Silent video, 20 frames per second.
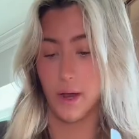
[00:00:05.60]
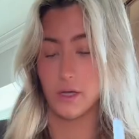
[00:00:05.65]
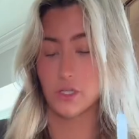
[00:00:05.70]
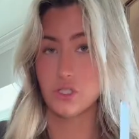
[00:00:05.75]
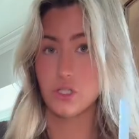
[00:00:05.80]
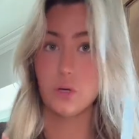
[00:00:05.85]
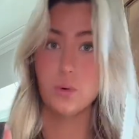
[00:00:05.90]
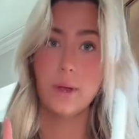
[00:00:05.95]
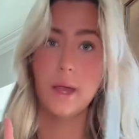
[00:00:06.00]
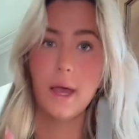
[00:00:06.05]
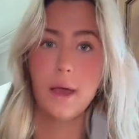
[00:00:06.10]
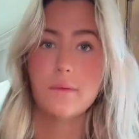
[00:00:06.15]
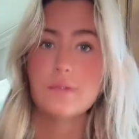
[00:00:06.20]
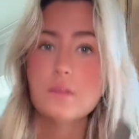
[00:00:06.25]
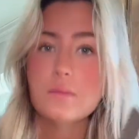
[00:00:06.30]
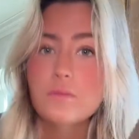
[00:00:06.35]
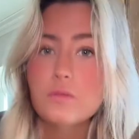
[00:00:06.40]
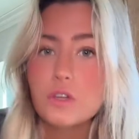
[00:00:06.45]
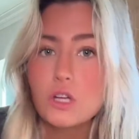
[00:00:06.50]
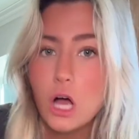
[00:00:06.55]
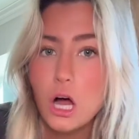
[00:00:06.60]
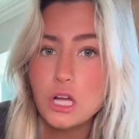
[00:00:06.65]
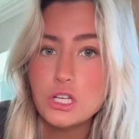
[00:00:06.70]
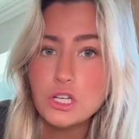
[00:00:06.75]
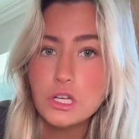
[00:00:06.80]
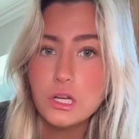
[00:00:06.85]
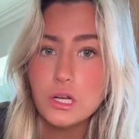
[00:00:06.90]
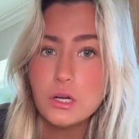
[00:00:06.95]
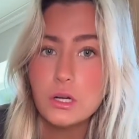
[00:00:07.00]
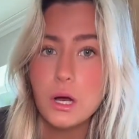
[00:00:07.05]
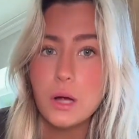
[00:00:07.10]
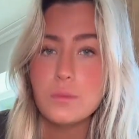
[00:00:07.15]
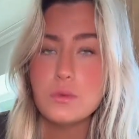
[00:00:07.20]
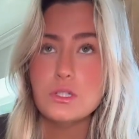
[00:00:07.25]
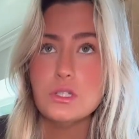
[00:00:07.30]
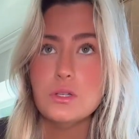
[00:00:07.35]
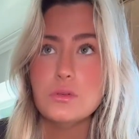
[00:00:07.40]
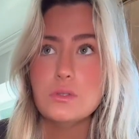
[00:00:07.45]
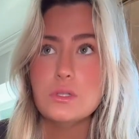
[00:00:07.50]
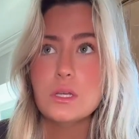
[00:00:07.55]
so we have some focaccia here. I was
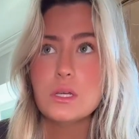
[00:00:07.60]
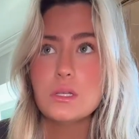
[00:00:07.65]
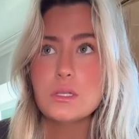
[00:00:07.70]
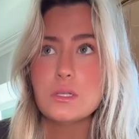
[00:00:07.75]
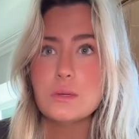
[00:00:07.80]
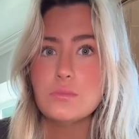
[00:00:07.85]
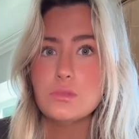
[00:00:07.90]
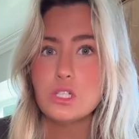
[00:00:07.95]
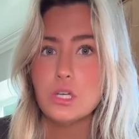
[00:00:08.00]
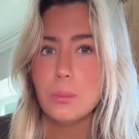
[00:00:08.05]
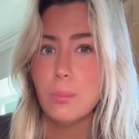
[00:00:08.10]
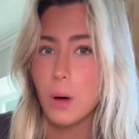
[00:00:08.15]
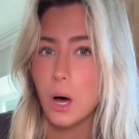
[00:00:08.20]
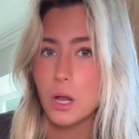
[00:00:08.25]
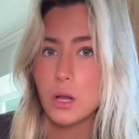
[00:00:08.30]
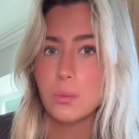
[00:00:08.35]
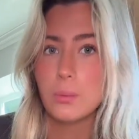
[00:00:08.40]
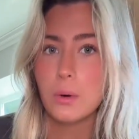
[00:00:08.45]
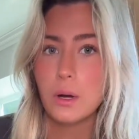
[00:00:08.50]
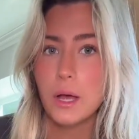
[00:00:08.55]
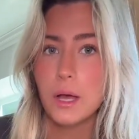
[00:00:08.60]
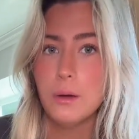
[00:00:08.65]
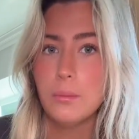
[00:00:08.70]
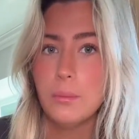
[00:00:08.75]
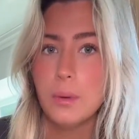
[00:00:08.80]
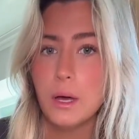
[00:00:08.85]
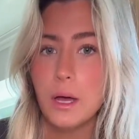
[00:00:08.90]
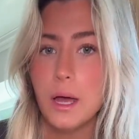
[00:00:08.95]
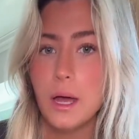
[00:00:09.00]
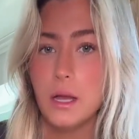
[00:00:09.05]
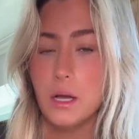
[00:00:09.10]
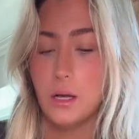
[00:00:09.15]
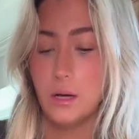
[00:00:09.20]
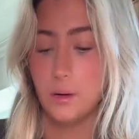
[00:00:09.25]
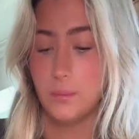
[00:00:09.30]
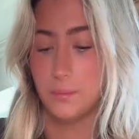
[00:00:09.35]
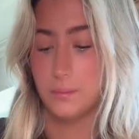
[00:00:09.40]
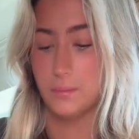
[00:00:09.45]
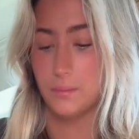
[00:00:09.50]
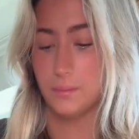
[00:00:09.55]
using some ciabatta bread, but ended up
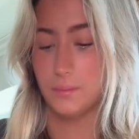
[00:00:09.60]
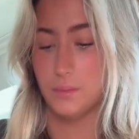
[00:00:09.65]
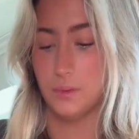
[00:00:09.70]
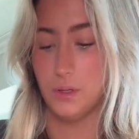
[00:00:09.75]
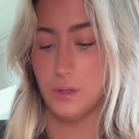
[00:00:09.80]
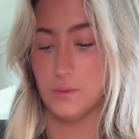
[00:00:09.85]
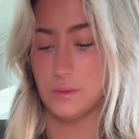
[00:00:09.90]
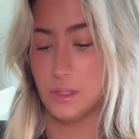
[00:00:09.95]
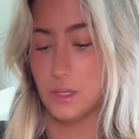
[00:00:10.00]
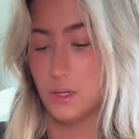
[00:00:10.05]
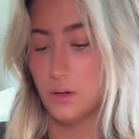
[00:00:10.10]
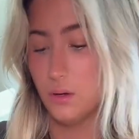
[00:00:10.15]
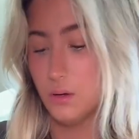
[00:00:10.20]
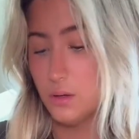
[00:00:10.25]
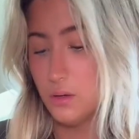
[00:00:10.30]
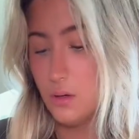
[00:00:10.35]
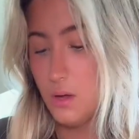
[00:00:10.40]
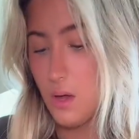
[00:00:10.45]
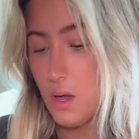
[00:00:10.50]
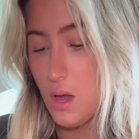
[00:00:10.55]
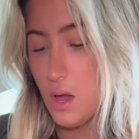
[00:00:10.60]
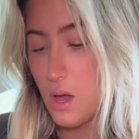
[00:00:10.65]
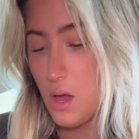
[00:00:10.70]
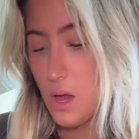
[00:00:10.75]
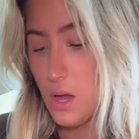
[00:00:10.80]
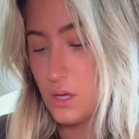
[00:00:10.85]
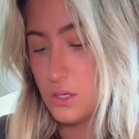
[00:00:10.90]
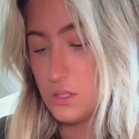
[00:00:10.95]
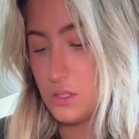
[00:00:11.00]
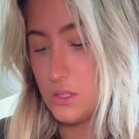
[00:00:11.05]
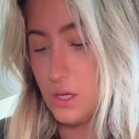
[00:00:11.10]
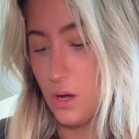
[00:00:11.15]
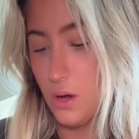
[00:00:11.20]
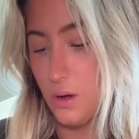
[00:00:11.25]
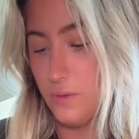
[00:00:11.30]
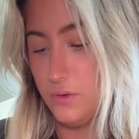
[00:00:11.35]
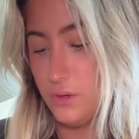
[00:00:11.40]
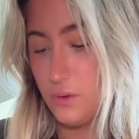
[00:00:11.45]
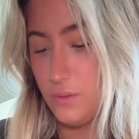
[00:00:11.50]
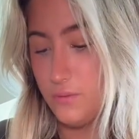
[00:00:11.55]
using it all. So if
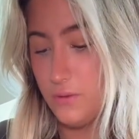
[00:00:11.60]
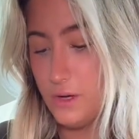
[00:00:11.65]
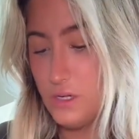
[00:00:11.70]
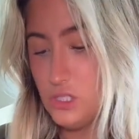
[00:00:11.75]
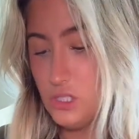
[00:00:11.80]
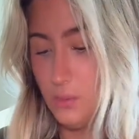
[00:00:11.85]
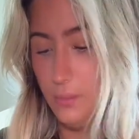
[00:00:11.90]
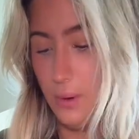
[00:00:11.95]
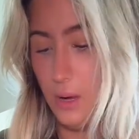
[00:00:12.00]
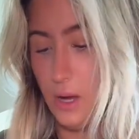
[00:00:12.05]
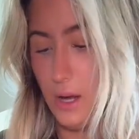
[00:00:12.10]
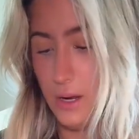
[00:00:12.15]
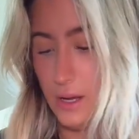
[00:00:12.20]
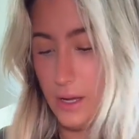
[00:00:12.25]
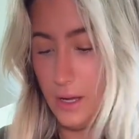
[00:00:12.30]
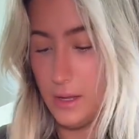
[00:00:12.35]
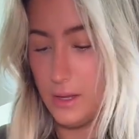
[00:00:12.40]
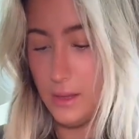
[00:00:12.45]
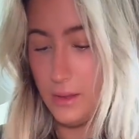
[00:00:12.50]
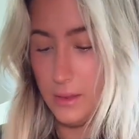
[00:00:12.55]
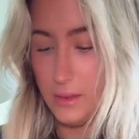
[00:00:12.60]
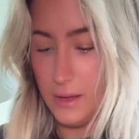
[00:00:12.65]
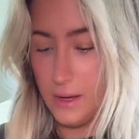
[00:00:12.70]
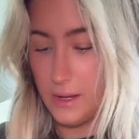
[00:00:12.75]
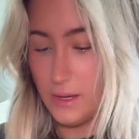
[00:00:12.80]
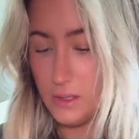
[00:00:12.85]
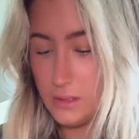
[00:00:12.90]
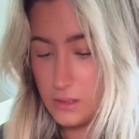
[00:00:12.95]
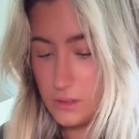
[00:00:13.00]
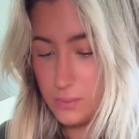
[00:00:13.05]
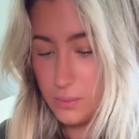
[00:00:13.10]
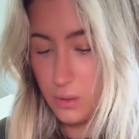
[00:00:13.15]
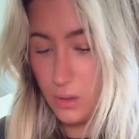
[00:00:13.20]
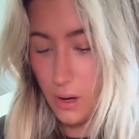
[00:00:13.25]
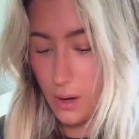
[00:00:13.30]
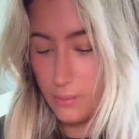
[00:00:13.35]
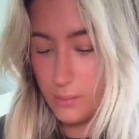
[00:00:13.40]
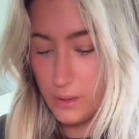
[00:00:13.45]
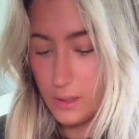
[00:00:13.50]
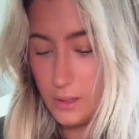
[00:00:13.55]
you can find ciabatta, that is
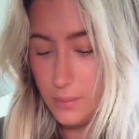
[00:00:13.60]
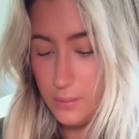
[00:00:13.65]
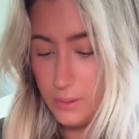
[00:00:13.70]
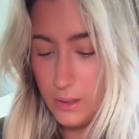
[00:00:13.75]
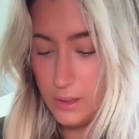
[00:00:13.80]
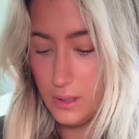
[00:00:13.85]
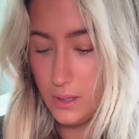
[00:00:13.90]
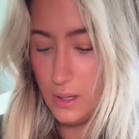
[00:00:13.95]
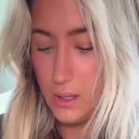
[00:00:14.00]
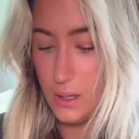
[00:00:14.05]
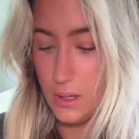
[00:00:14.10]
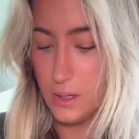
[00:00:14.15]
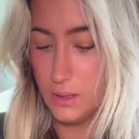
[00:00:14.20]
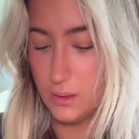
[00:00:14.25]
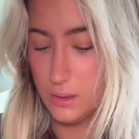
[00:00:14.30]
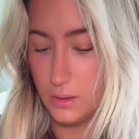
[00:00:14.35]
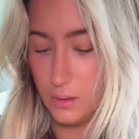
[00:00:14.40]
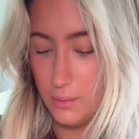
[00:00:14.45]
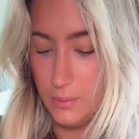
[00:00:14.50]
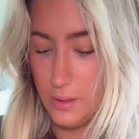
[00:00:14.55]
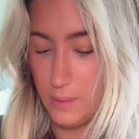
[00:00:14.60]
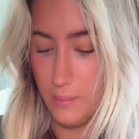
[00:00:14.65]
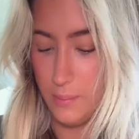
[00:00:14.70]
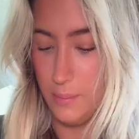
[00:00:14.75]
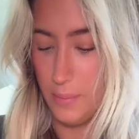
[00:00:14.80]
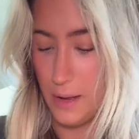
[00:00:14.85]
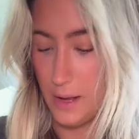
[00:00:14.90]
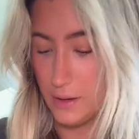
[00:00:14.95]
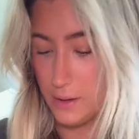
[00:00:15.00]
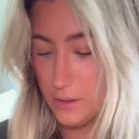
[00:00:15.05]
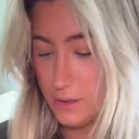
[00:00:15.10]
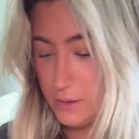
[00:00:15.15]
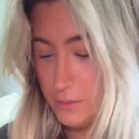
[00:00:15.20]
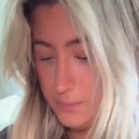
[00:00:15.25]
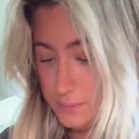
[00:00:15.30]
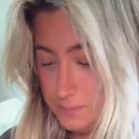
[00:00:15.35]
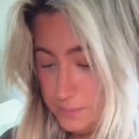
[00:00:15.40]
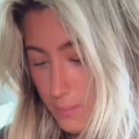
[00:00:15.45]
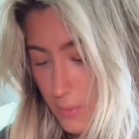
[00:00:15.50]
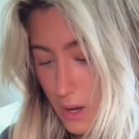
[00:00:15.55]
probably gonna be a little bit better,
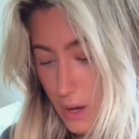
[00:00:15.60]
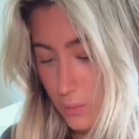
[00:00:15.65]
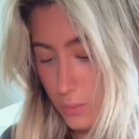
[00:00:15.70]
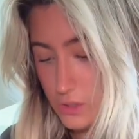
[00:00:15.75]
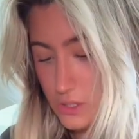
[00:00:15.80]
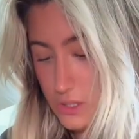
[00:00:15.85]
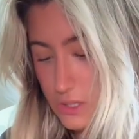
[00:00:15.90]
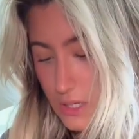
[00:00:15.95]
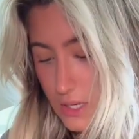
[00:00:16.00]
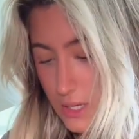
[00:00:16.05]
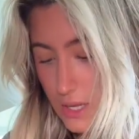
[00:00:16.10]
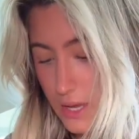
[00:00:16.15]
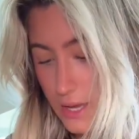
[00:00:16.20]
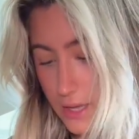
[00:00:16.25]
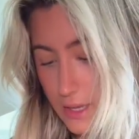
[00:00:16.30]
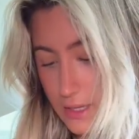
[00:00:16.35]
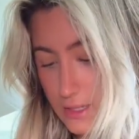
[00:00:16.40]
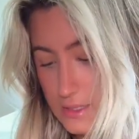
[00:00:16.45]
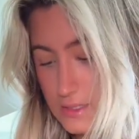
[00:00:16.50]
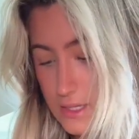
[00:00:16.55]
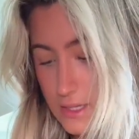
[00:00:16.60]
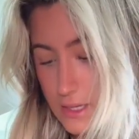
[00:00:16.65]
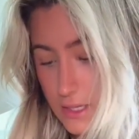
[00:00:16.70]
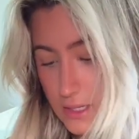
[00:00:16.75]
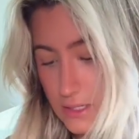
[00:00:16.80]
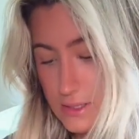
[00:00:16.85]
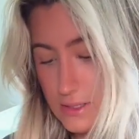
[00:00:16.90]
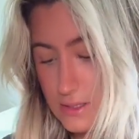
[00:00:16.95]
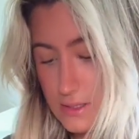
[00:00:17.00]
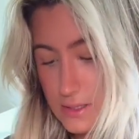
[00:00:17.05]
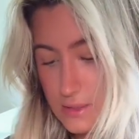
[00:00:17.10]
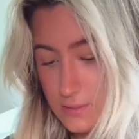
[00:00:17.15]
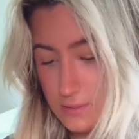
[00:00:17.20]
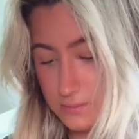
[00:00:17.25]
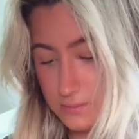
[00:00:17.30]
but we're just gonna cut into these